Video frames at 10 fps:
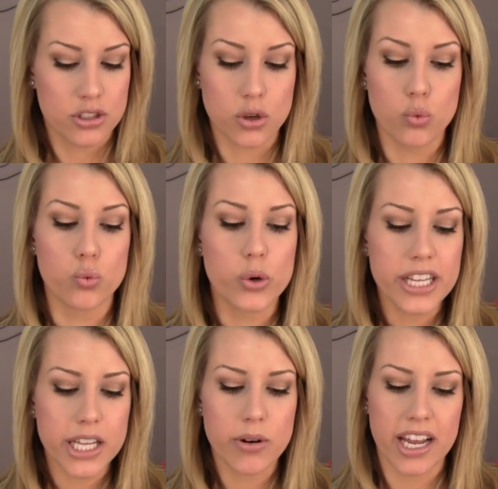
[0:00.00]
so
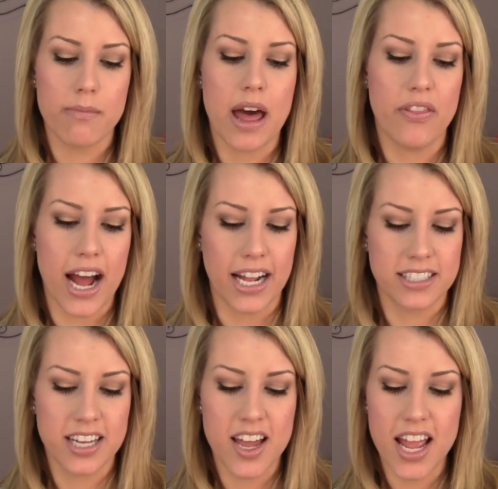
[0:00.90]
really recommend
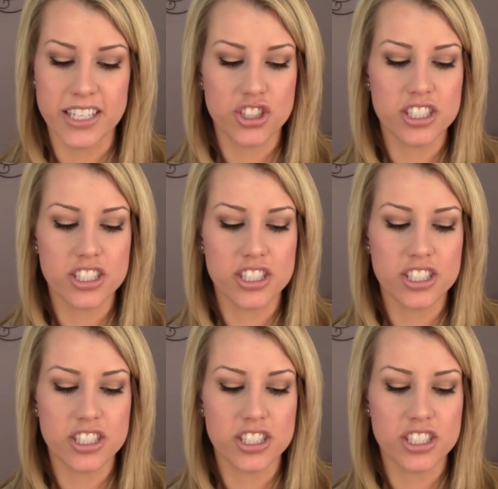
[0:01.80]
that. It's